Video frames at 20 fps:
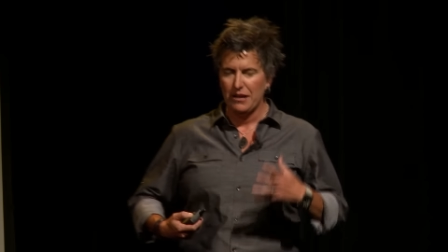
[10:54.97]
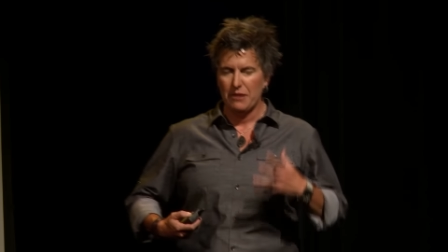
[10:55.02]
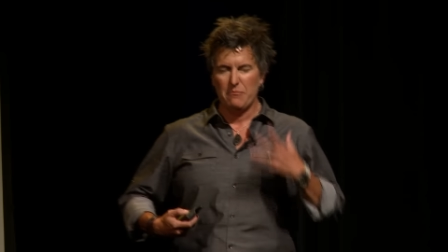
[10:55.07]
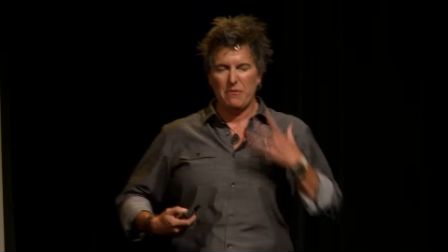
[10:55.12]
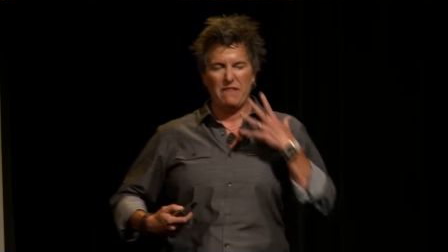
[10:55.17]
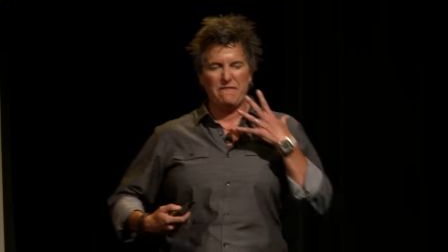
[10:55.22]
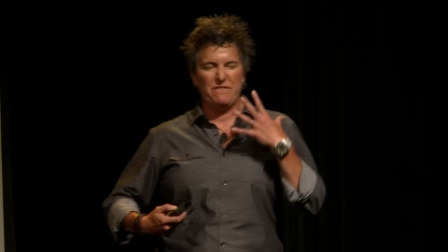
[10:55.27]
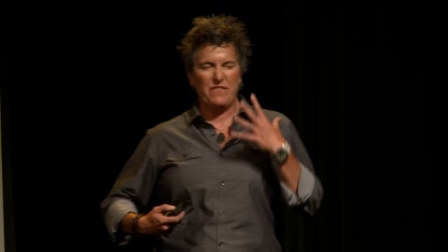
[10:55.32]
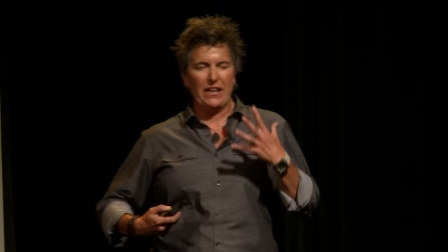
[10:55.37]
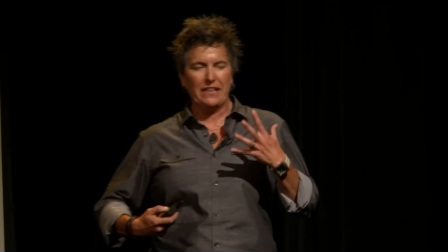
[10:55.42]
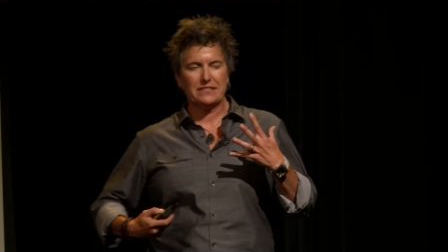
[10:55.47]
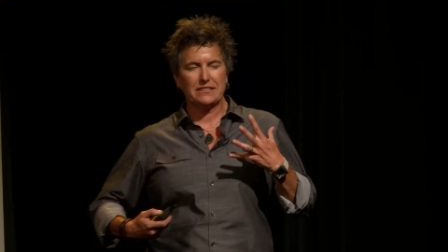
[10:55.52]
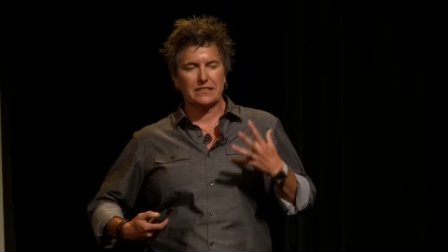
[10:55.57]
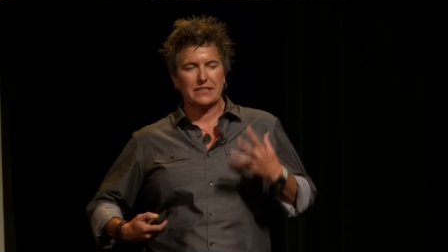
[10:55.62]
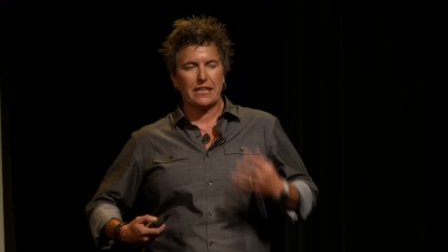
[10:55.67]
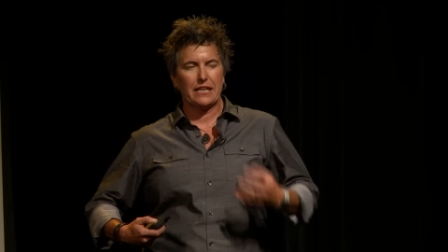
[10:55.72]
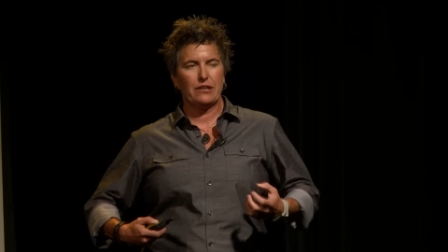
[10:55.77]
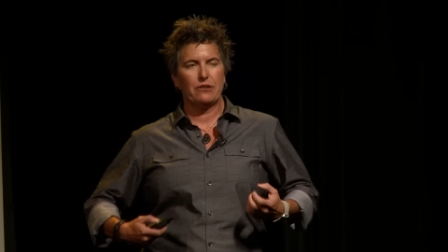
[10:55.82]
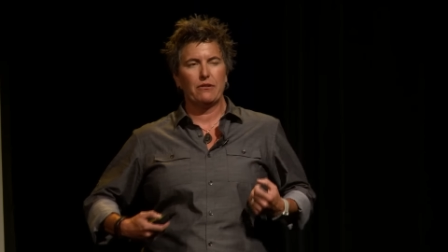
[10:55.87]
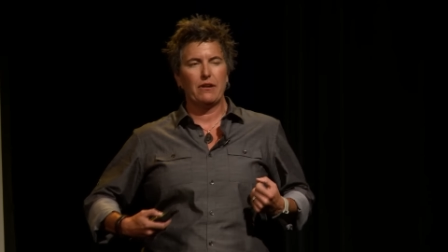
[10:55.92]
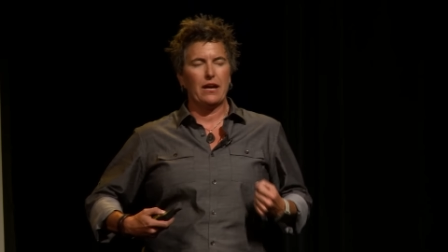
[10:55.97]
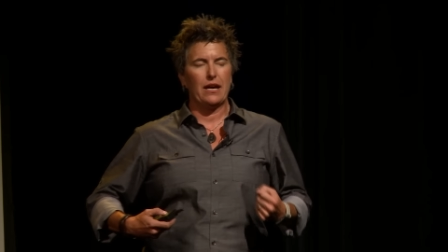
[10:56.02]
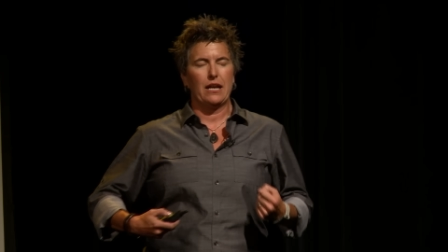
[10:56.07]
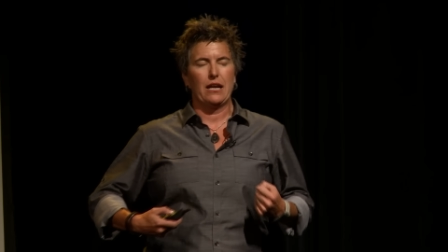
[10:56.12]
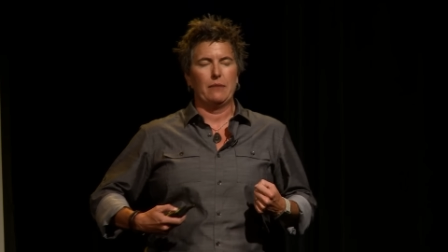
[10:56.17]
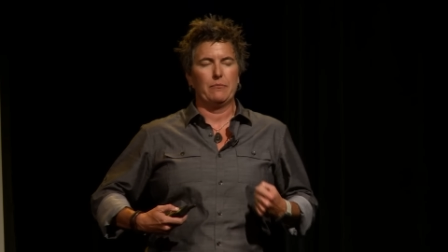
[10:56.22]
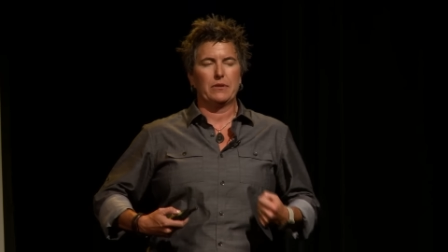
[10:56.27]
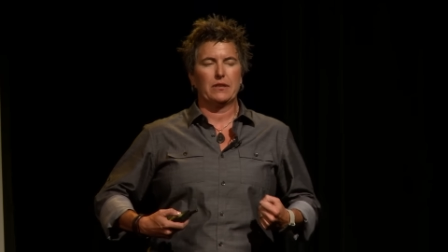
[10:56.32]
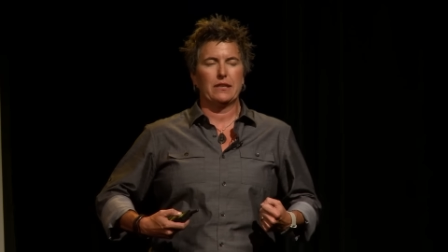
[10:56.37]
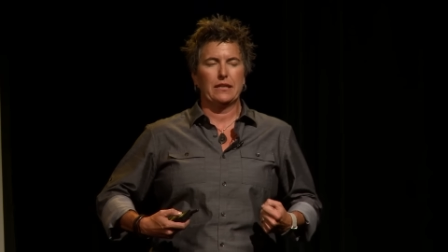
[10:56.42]
my face is getting red,
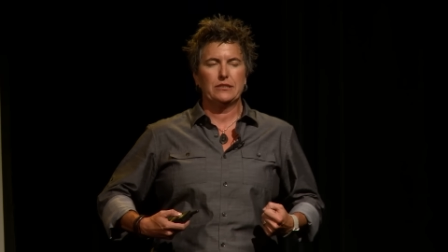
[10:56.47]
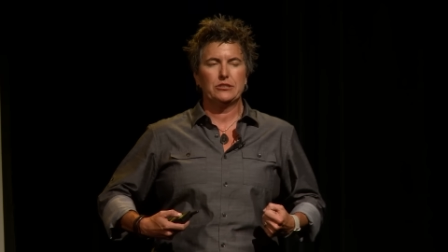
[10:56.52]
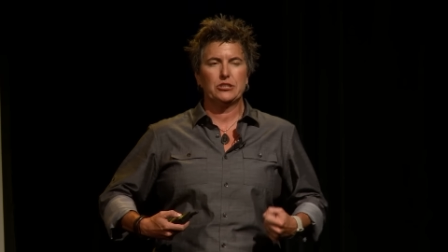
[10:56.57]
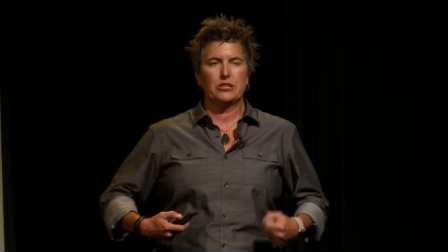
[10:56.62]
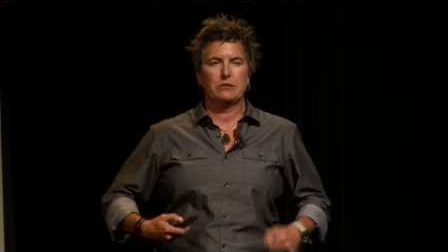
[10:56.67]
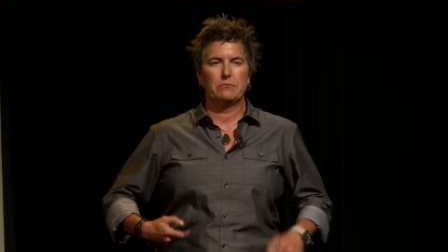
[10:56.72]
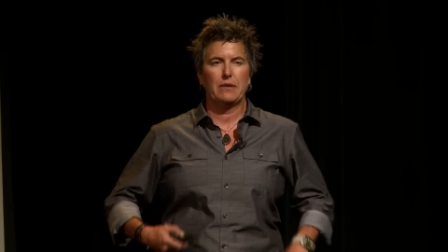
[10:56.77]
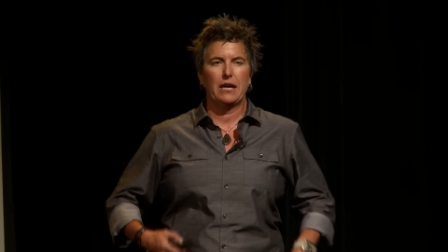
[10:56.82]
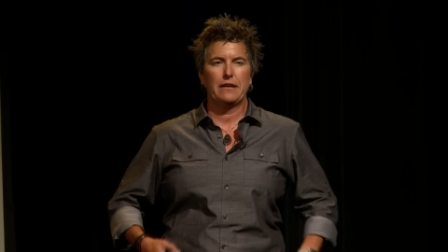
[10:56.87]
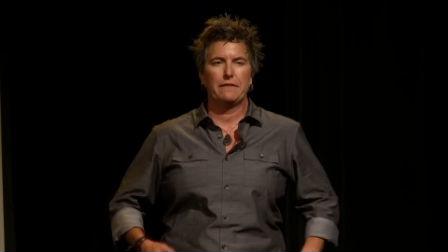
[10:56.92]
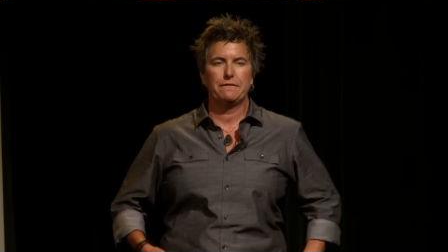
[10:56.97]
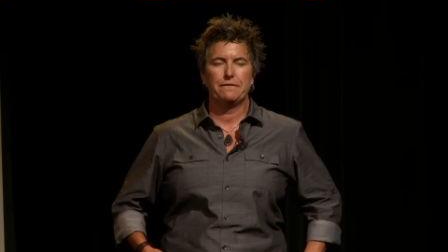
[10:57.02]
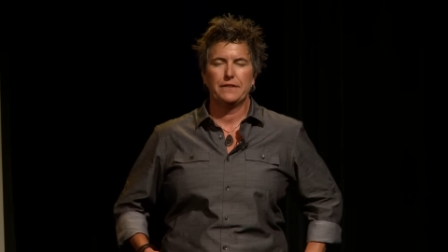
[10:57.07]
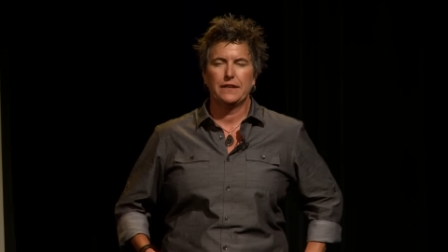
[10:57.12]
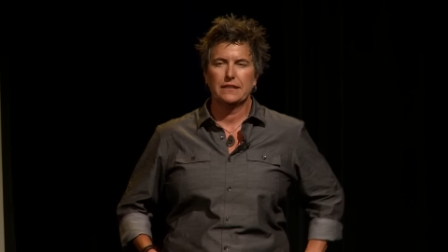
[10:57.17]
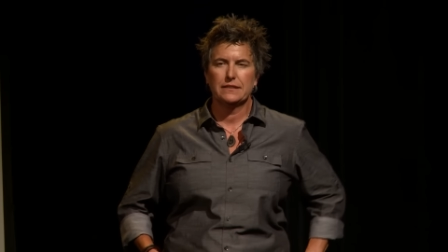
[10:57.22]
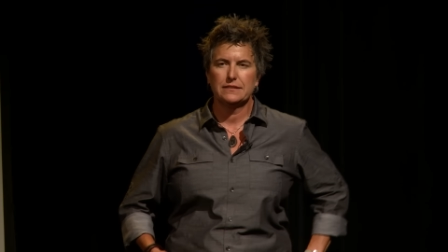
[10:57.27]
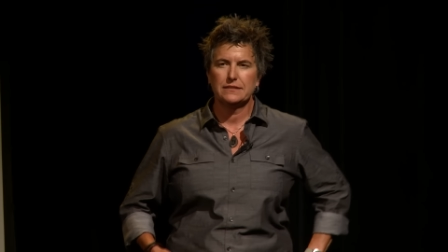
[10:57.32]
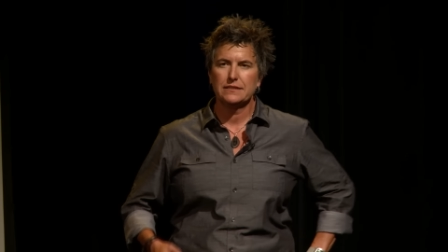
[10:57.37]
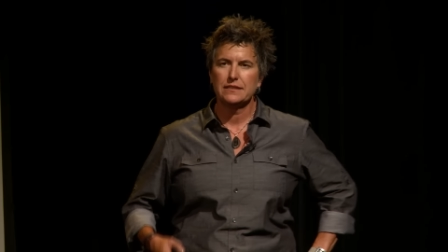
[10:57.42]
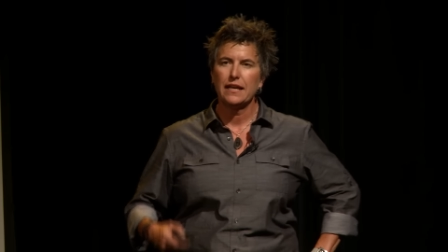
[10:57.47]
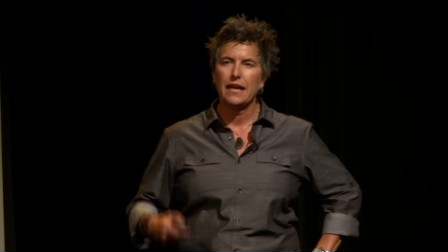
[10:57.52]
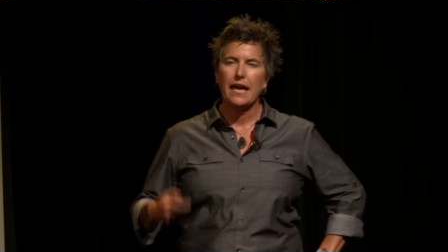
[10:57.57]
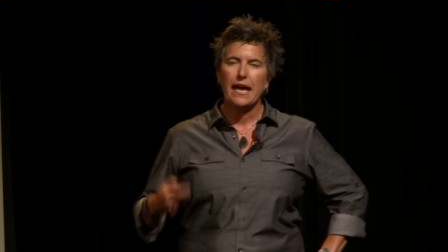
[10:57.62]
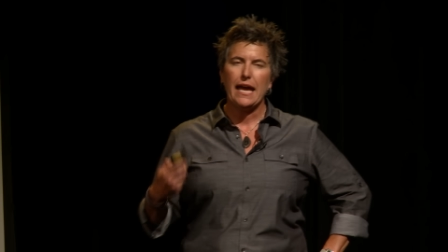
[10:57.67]
I'm clenching my fists,